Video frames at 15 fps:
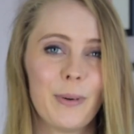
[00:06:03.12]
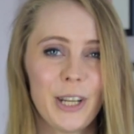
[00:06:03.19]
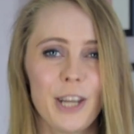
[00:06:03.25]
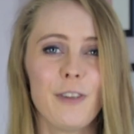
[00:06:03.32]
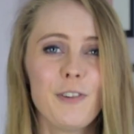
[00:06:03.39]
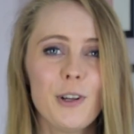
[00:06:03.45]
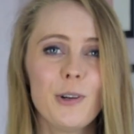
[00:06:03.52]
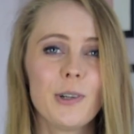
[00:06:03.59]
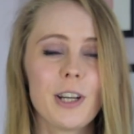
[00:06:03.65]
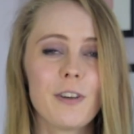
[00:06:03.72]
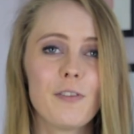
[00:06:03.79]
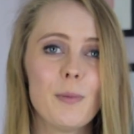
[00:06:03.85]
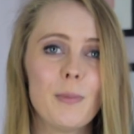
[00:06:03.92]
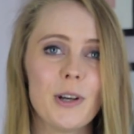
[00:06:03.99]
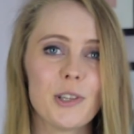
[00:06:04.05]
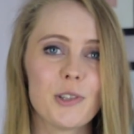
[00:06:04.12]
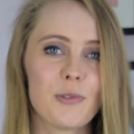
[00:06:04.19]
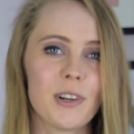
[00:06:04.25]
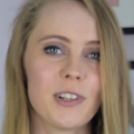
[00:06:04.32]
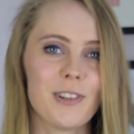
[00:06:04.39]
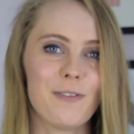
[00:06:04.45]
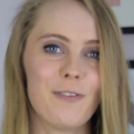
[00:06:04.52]
But if you're looking for more
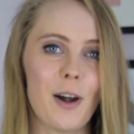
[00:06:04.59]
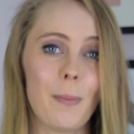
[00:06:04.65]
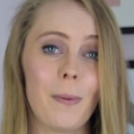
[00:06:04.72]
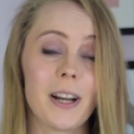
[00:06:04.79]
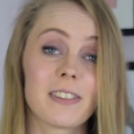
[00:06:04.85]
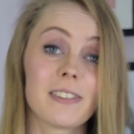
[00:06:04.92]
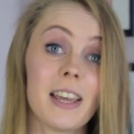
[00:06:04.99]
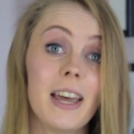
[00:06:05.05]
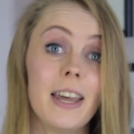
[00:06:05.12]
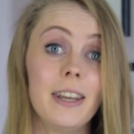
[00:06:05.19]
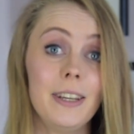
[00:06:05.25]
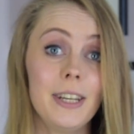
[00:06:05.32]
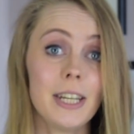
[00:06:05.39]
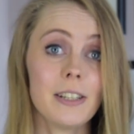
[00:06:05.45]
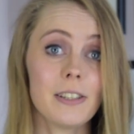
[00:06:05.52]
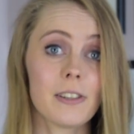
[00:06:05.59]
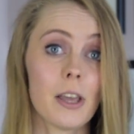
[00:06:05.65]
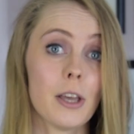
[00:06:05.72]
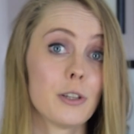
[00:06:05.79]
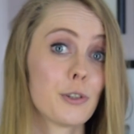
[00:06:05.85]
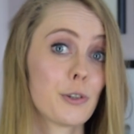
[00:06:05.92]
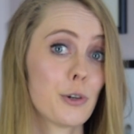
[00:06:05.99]
stretchy fabrics, knits,
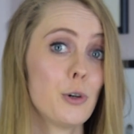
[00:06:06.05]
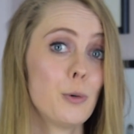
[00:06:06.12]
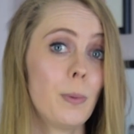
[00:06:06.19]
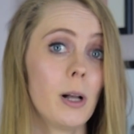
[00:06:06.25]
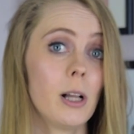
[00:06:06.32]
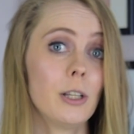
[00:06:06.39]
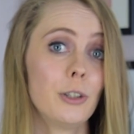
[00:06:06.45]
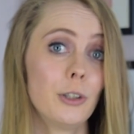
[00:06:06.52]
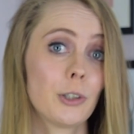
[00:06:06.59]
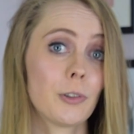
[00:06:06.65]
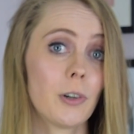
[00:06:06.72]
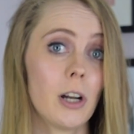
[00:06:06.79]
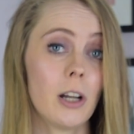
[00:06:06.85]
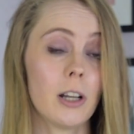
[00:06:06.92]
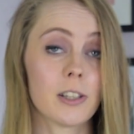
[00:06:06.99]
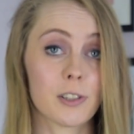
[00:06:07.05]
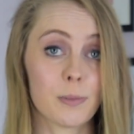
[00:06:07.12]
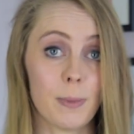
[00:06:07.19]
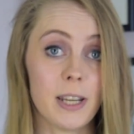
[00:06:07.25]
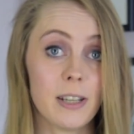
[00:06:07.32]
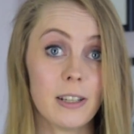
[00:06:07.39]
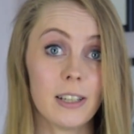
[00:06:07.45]
scuba, lycra and
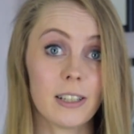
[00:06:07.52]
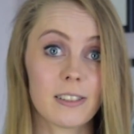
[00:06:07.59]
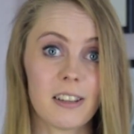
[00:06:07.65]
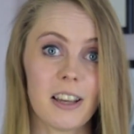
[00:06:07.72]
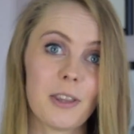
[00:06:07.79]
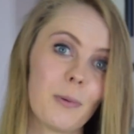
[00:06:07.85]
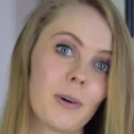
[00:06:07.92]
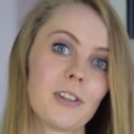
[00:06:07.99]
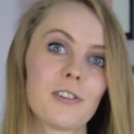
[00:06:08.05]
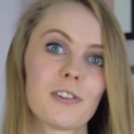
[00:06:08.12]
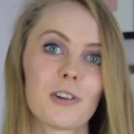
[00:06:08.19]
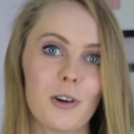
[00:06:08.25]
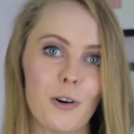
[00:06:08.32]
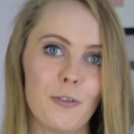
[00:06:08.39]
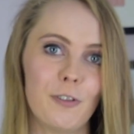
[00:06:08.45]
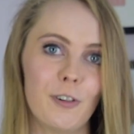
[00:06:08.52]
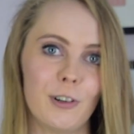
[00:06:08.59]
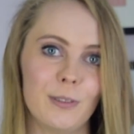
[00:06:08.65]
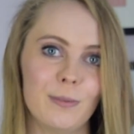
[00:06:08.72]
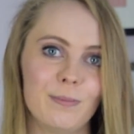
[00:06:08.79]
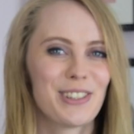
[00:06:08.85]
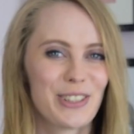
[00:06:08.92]
spandex are the ones to go
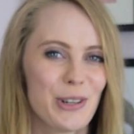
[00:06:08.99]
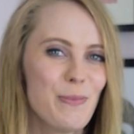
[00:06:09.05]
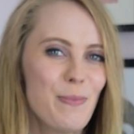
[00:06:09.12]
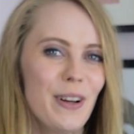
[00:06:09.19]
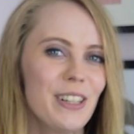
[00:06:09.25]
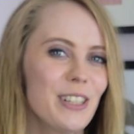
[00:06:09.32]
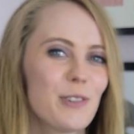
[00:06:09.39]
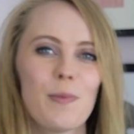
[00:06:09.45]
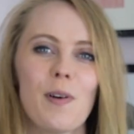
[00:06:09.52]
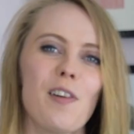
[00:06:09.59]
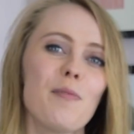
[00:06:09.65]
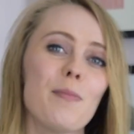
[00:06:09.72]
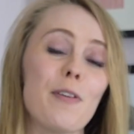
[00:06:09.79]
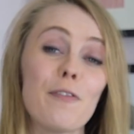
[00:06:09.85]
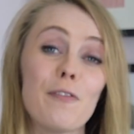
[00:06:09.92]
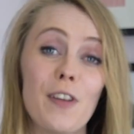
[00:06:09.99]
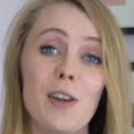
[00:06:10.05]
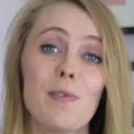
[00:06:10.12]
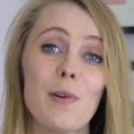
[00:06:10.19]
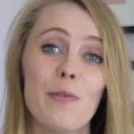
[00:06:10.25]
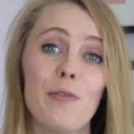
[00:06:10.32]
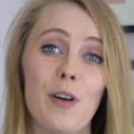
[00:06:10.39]
for. Scuba is one of my
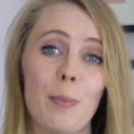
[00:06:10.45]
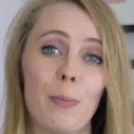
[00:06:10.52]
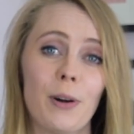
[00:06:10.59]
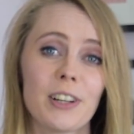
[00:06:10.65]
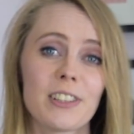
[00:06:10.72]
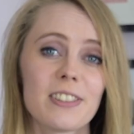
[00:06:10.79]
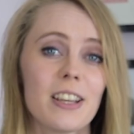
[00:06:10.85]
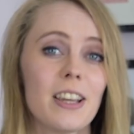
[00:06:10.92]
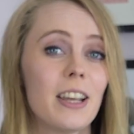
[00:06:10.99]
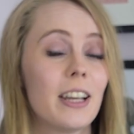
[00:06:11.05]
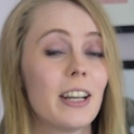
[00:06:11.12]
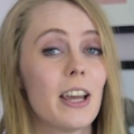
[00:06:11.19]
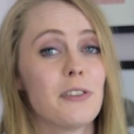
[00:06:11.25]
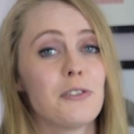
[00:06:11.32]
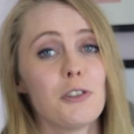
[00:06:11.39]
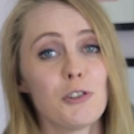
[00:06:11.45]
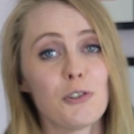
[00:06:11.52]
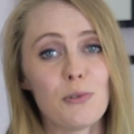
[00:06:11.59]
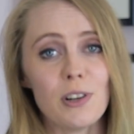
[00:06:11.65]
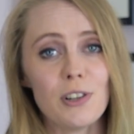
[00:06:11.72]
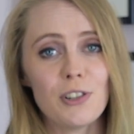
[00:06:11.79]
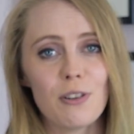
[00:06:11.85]
favorite fabrics. It has the
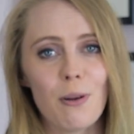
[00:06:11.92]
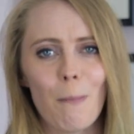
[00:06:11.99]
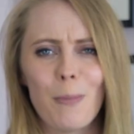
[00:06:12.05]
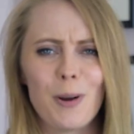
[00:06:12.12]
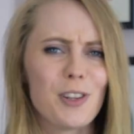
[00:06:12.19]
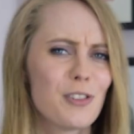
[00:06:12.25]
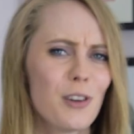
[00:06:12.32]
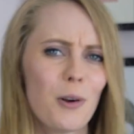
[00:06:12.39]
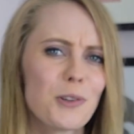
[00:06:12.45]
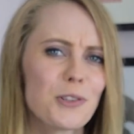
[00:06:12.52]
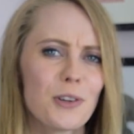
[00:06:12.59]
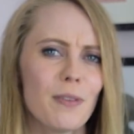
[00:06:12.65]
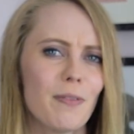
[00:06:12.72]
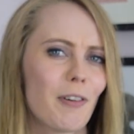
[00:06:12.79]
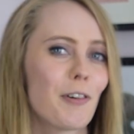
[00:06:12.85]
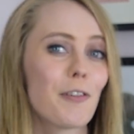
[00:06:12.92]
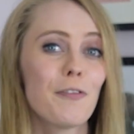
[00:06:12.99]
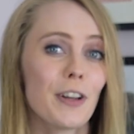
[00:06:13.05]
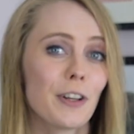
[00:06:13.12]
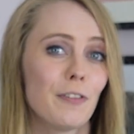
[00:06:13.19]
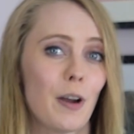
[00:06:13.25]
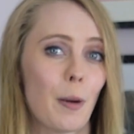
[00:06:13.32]
stretch, but it's also a very
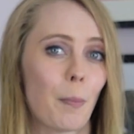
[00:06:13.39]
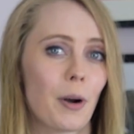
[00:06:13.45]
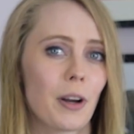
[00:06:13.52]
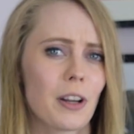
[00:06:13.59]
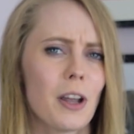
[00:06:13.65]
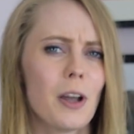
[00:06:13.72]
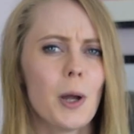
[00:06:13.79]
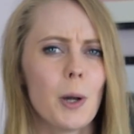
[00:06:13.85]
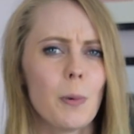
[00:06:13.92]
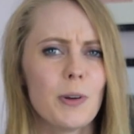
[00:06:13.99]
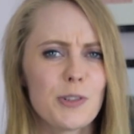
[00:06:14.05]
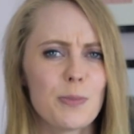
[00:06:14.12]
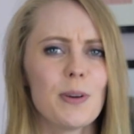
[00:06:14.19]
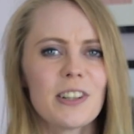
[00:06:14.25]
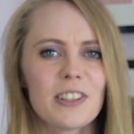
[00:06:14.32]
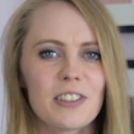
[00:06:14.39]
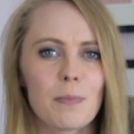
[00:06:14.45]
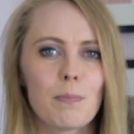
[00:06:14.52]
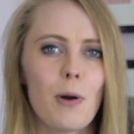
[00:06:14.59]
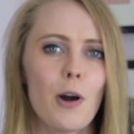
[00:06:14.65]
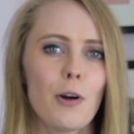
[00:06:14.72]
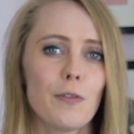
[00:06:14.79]
thick fabric, which makes
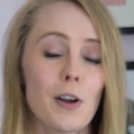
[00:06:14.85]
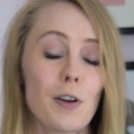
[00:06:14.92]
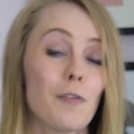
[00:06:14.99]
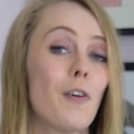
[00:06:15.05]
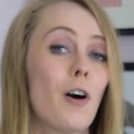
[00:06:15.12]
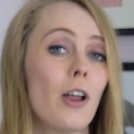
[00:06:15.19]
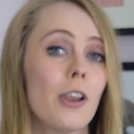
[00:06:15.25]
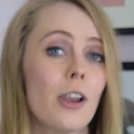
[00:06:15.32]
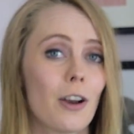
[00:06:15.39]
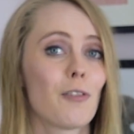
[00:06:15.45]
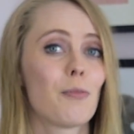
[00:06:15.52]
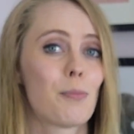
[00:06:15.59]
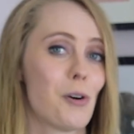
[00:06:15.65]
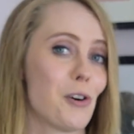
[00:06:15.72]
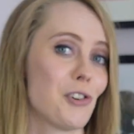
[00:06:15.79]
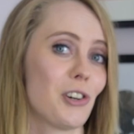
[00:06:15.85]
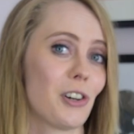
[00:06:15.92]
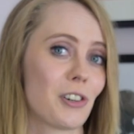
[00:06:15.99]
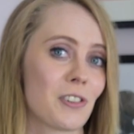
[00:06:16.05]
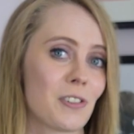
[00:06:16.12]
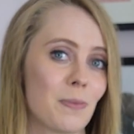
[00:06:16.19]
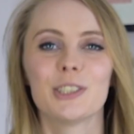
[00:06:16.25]
it perfect for a lot of
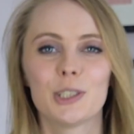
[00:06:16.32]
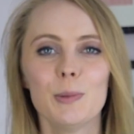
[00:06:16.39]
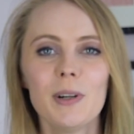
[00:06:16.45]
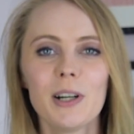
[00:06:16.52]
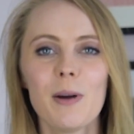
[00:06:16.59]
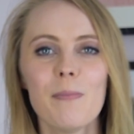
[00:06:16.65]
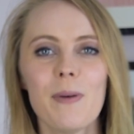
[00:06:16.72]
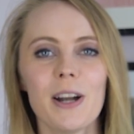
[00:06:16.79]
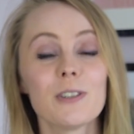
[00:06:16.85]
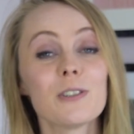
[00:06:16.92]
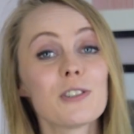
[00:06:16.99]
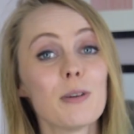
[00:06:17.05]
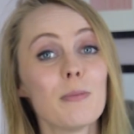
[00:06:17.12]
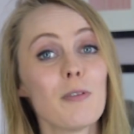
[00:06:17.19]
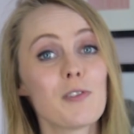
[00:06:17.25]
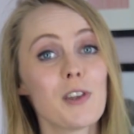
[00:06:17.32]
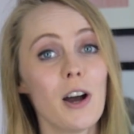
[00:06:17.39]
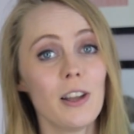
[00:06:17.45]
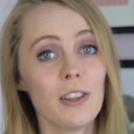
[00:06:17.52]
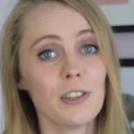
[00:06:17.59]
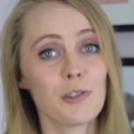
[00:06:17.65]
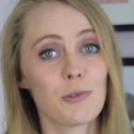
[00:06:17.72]
projects. Scuba compared to some of the
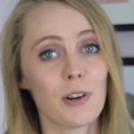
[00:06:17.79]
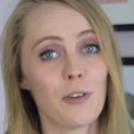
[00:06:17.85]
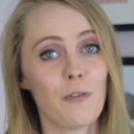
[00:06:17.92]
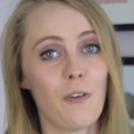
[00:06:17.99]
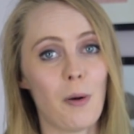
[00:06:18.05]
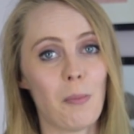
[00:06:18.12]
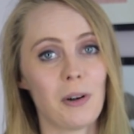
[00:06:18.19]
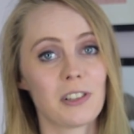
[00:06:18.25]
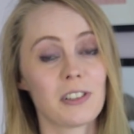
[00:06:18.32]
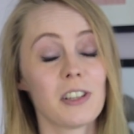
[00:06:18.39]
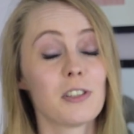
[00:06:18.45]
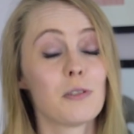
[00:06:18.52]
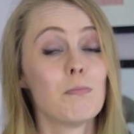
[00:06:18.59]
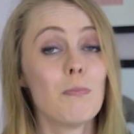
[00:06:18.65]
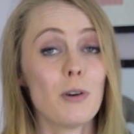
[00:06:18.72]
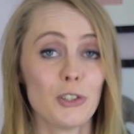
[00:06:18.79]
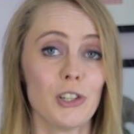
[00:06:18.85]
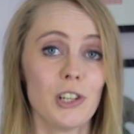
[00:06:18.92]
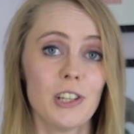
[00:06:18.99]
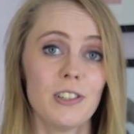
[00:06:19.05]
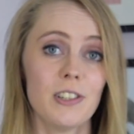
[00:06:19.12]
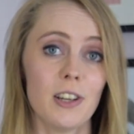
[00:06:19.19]
other stretch fabrics is much
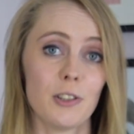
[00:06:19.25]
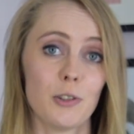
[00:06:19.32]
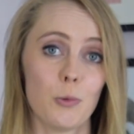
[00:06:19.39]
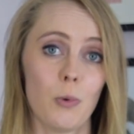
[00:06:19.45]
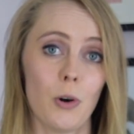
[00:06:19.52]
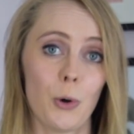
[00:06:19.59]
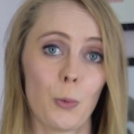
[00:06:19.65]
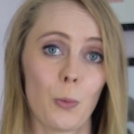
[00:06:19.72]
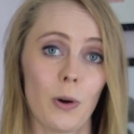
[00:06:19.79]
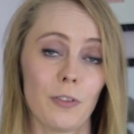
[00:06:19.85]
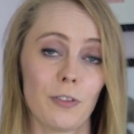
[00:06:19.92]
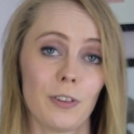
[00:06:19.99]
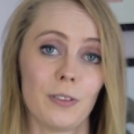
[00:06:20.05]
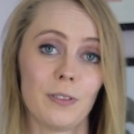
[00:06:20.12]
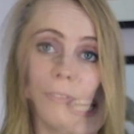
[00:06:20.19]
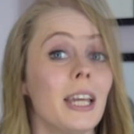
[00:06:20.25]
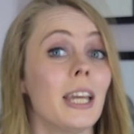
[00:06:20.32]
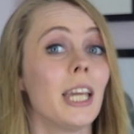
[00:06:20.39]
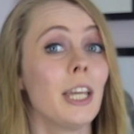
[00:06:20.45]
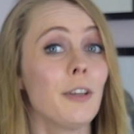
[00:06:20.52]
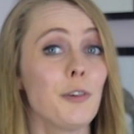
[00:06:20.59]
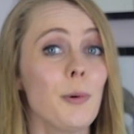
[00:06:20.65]
easier to work with.
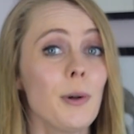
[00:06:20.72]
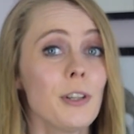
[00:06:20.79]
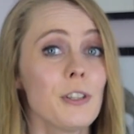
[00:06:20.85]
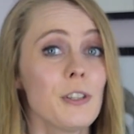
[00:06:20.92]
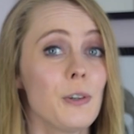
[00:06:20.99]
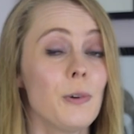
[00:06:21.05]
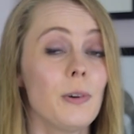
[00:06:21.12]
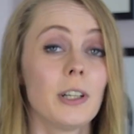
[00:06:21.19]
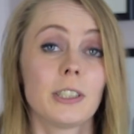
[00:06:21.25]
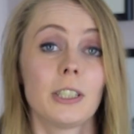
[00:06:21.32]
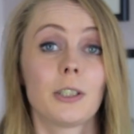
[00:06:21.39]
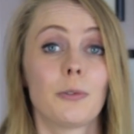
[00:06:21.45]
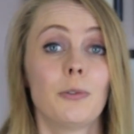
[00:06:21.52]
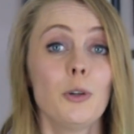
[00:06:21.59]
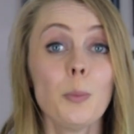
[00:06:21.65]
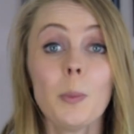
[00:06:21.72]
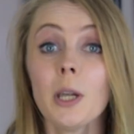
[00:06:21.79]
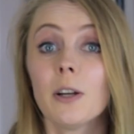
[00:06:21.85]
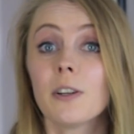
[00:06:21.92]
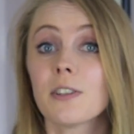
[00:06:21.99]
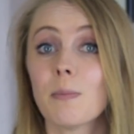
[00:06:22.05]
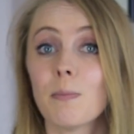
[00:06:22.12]
If you want to sew a kikurumi
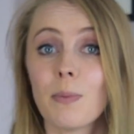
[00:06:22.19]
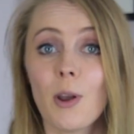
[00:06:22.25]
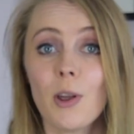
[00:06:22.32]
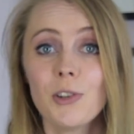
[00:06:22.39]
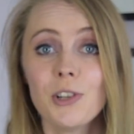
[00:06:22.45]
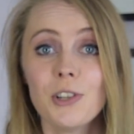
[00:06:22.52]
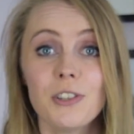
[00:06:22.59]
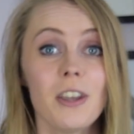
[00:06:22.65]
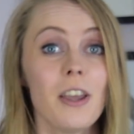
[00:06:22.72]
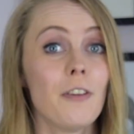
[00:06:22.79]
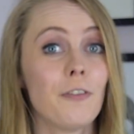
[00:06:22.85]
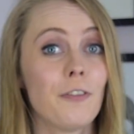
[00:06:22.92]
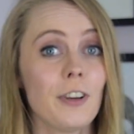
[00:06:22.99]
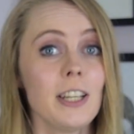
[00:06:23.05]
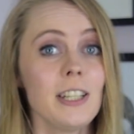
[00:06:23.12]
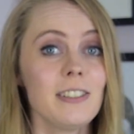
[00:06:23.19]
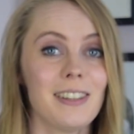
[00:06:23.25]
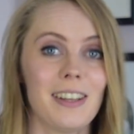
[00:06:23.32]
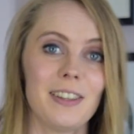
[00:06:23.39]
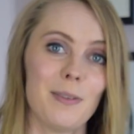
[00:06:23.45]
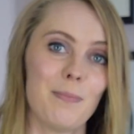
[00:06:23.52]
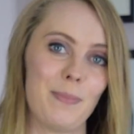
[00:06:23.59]
or some plushies, fleece
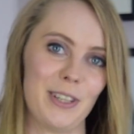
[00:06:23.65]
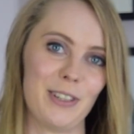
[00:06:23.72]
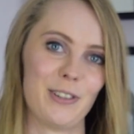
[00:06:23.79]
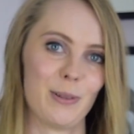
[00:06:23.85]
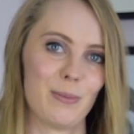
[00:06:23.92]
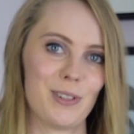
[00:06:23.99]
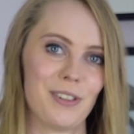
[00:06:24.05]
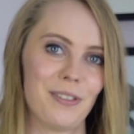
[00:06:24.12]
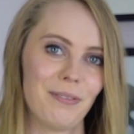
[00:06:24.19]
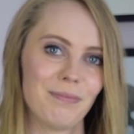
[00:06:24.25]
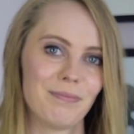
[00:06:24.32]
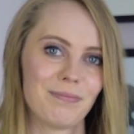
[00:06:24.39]
are the best option.